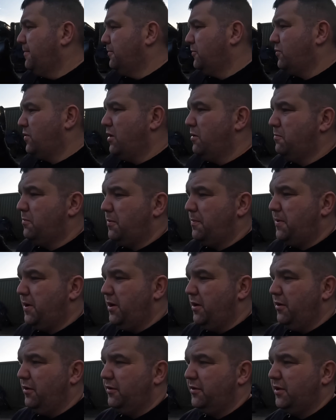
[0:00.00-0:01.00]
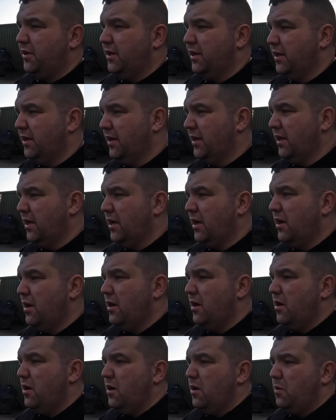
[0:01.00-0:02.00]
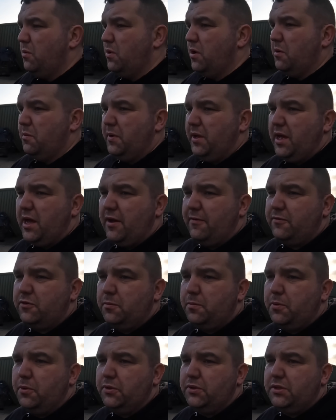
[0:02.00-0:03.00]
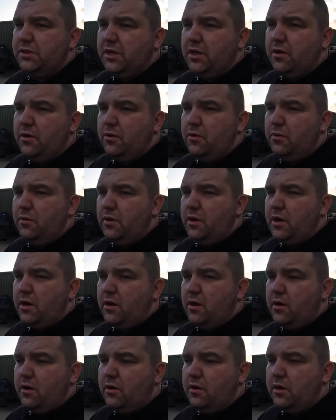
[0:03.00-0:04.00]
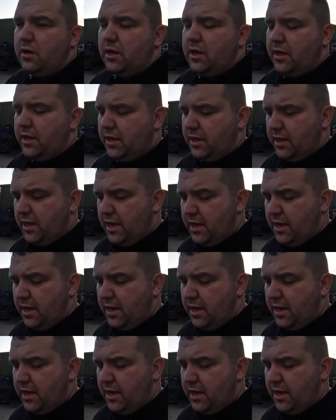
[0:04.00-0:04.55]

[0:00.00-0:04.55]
ground prepared where we have to put down our